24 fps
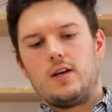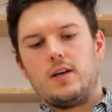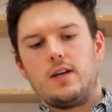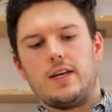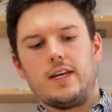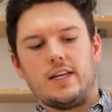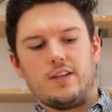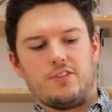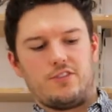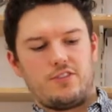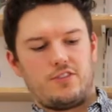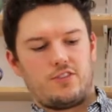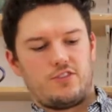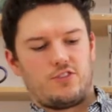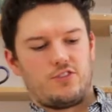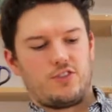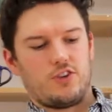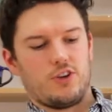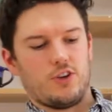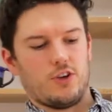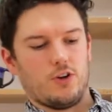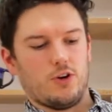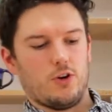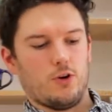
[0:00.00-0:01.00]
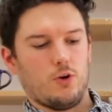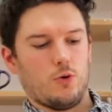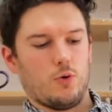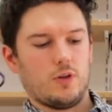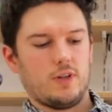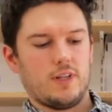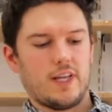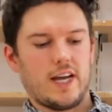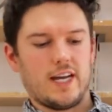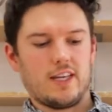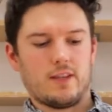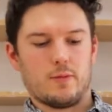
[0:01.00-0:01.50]
is to
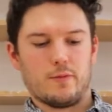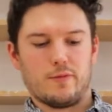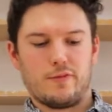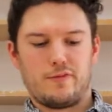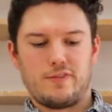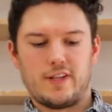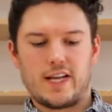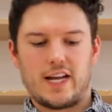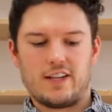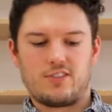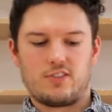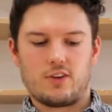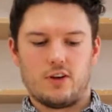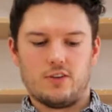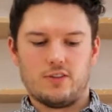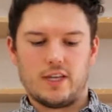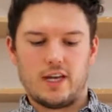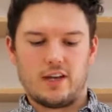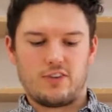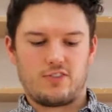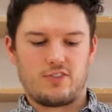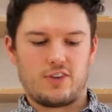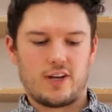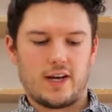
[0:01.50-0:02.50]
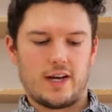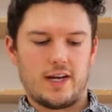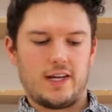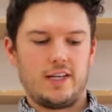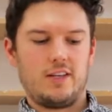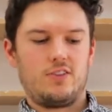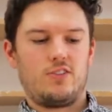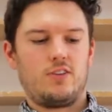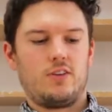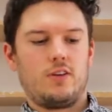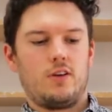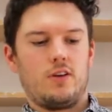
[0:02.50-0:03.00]
lay them flat on their
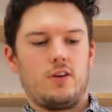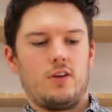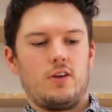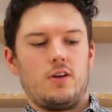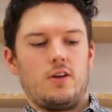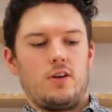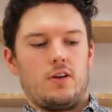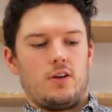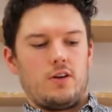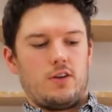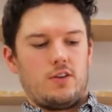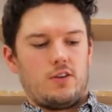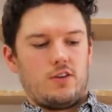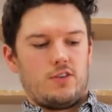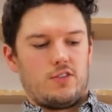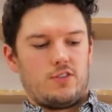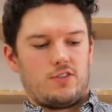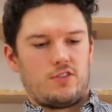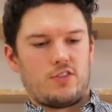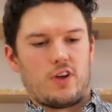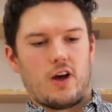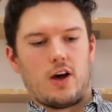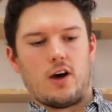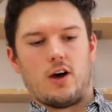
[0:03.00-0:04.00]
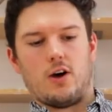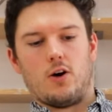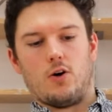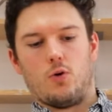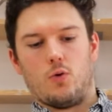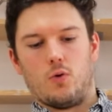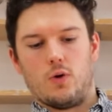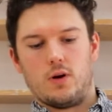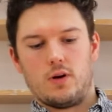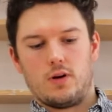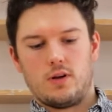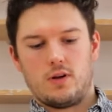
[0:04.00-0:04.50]
side.
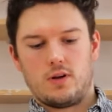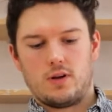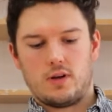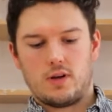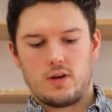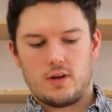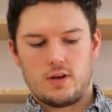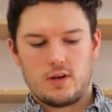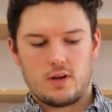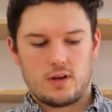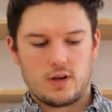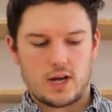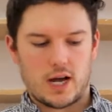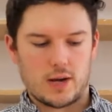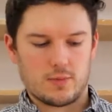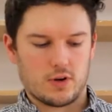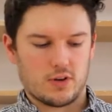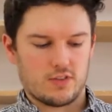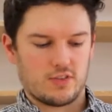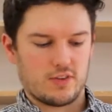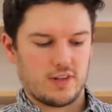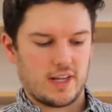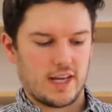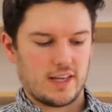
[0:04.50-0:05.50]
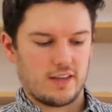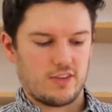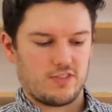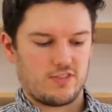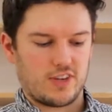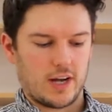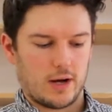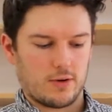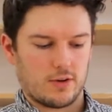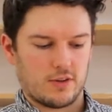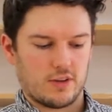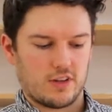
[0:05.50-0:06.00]
So I'm going to lay this
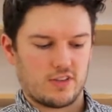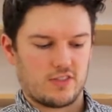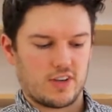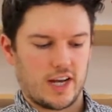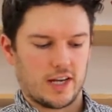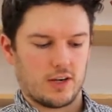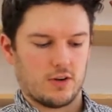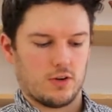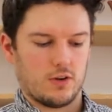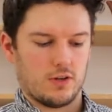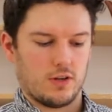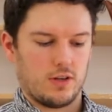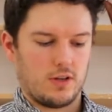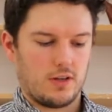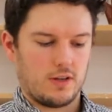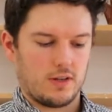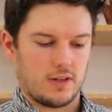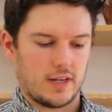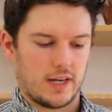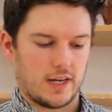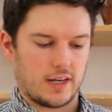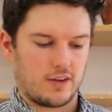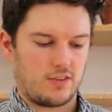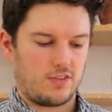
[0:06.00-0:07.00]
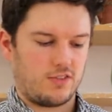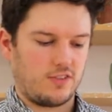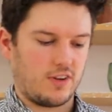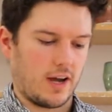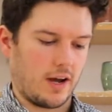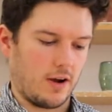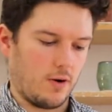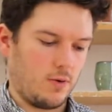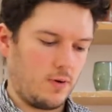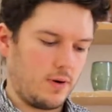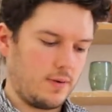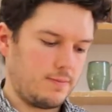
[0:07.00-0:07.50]
down on the tile like
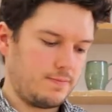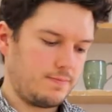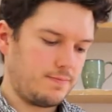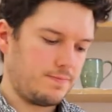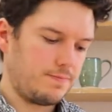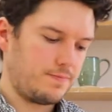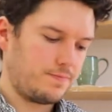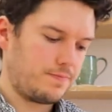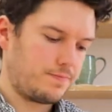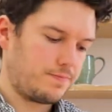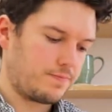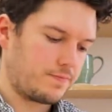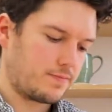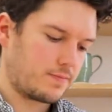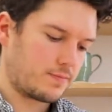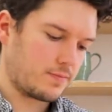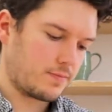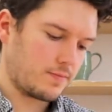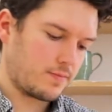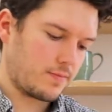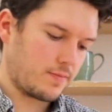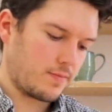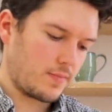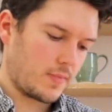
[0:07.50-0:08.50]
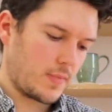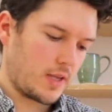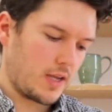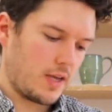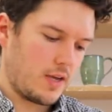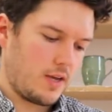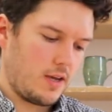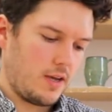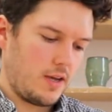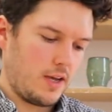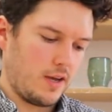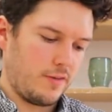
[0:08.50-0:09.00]
so.
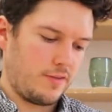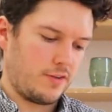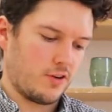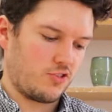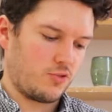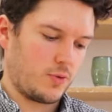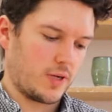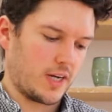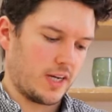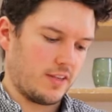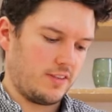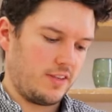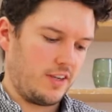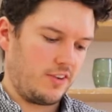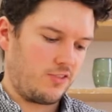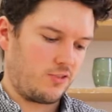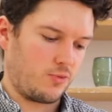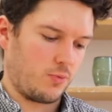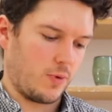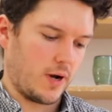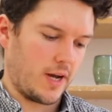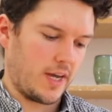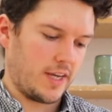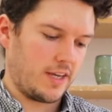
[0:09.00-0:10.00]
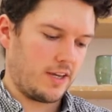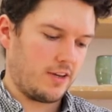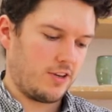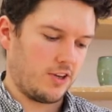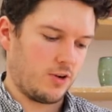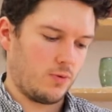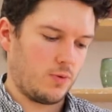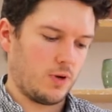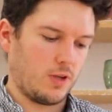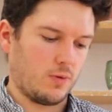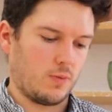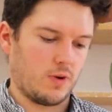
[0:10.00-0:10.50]
If you're doing it this way,
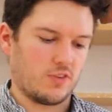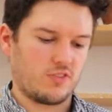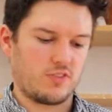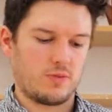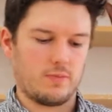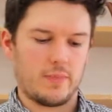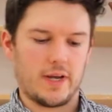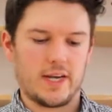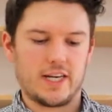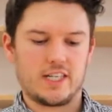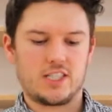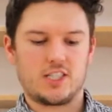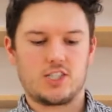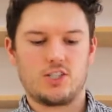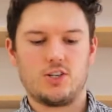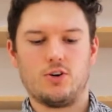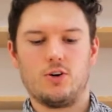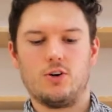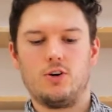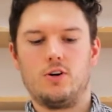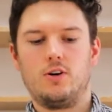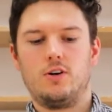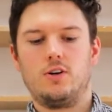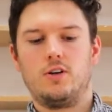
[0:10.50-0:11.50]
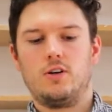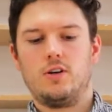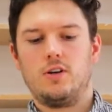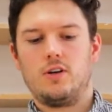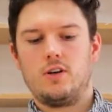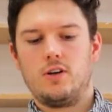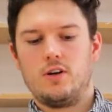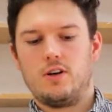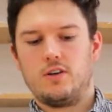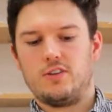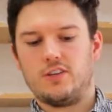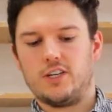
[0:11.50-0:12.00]
you will want to make sure
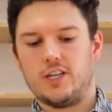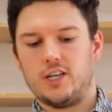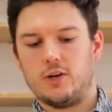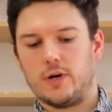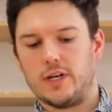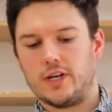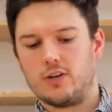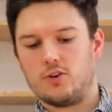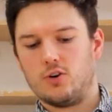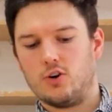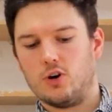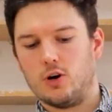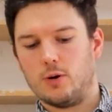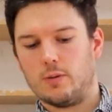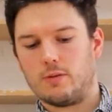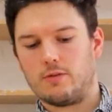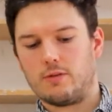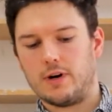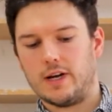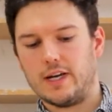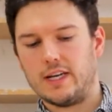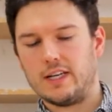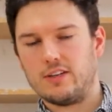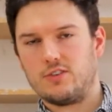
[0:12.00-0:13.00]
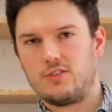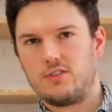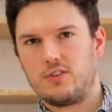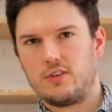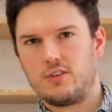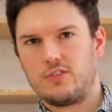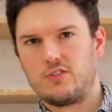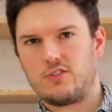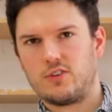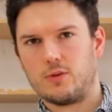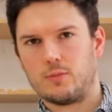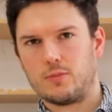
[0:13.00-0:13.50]
that you incorporate
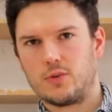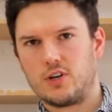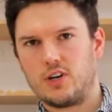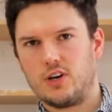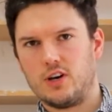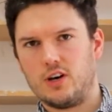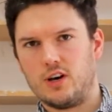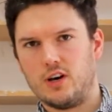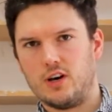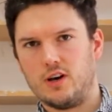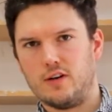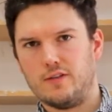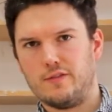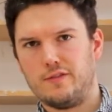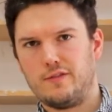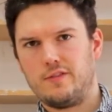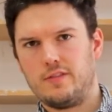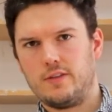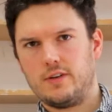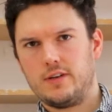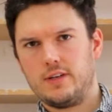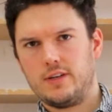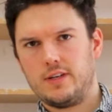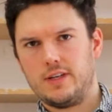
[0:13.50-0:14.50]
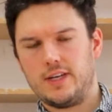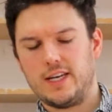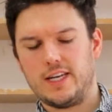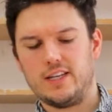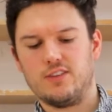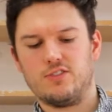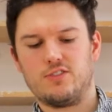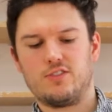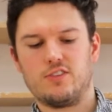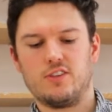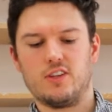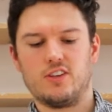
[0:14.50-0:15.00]
some curve
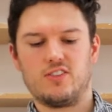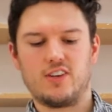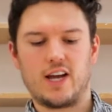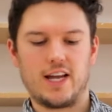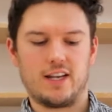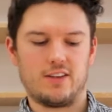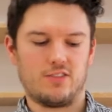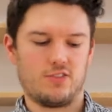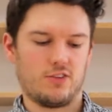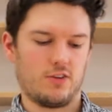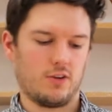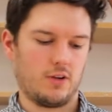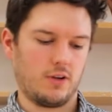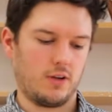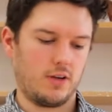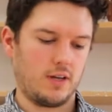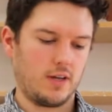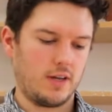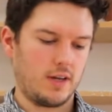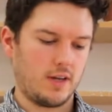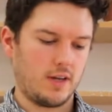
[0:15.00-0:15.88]
into the handle